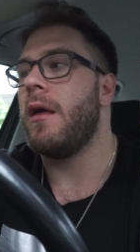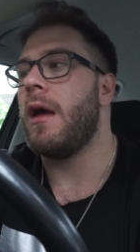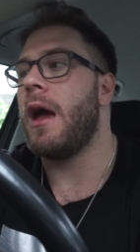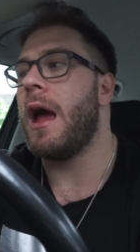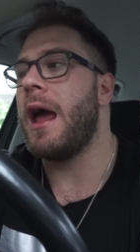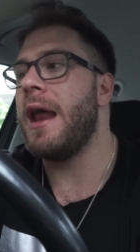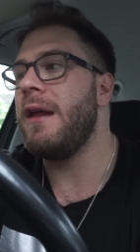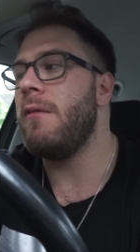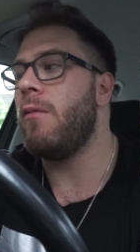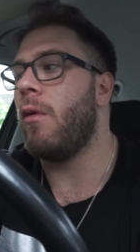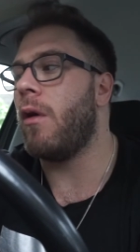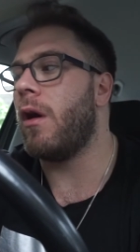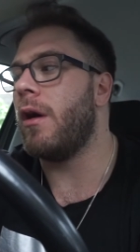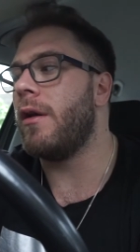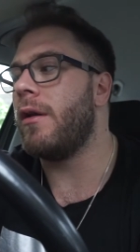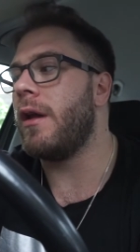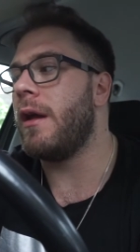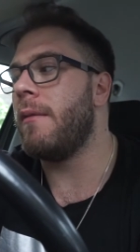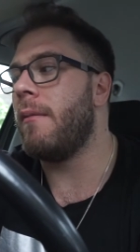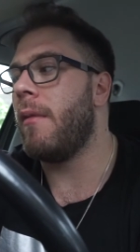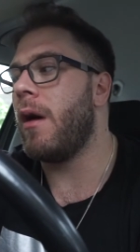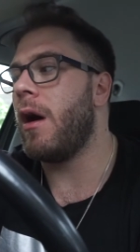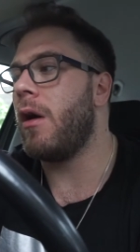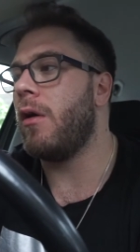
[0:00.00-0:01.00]
anyone,
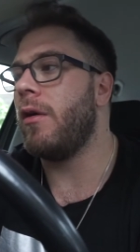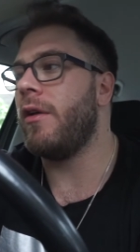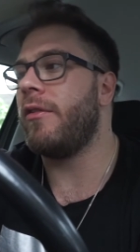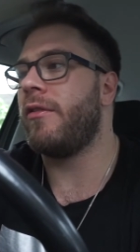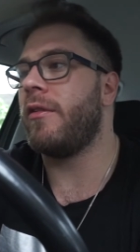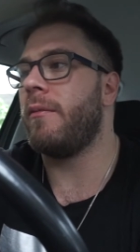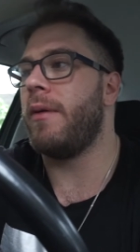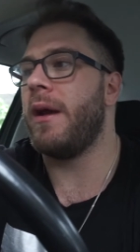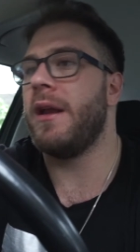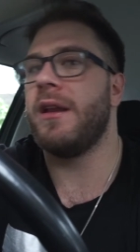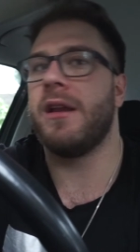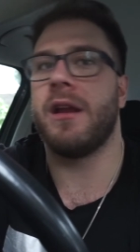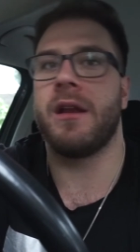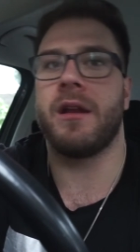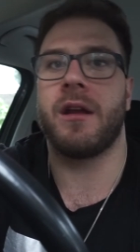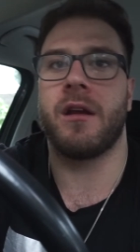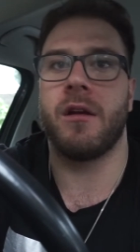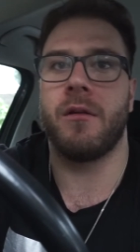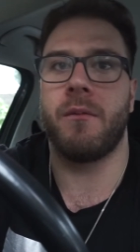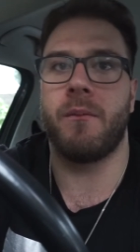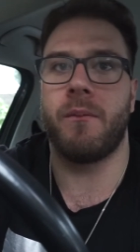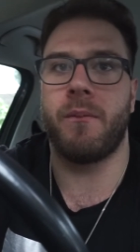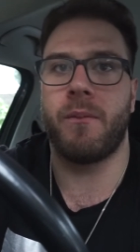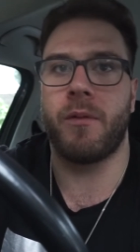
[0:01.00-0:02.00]
in my honest opinion,
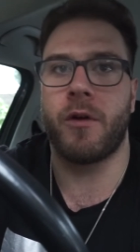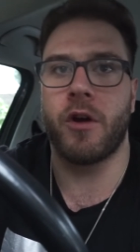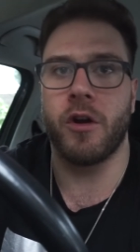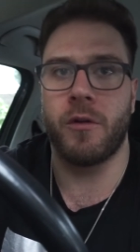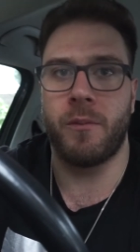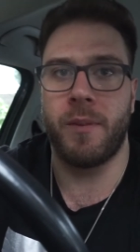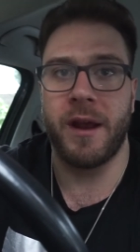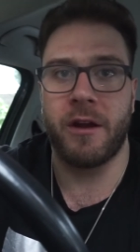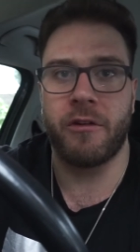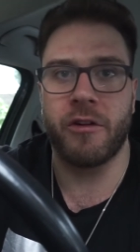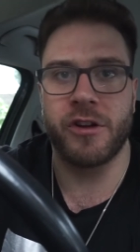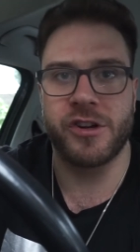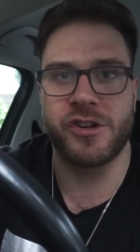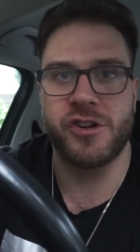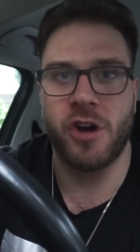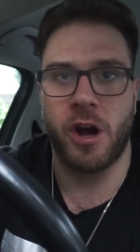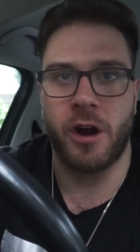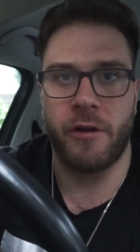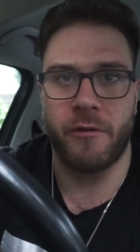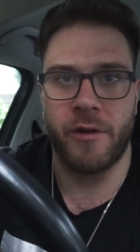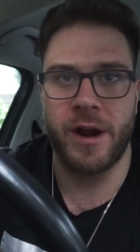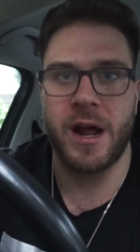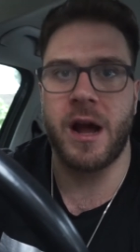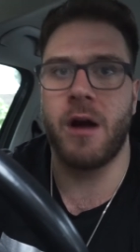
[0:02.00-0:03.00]
could be
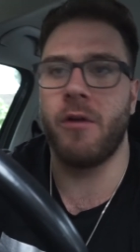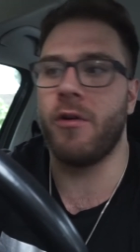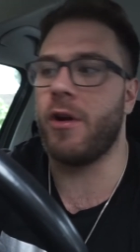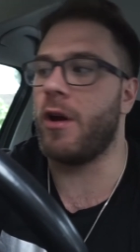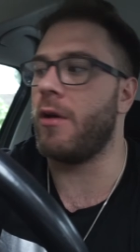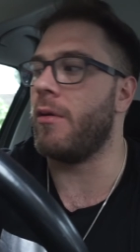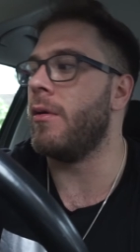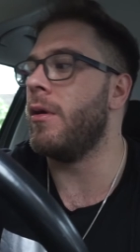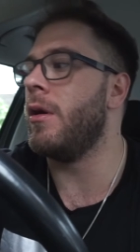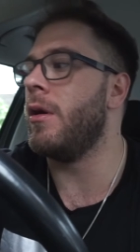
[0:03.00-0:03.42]
Cristiano Ronaldo.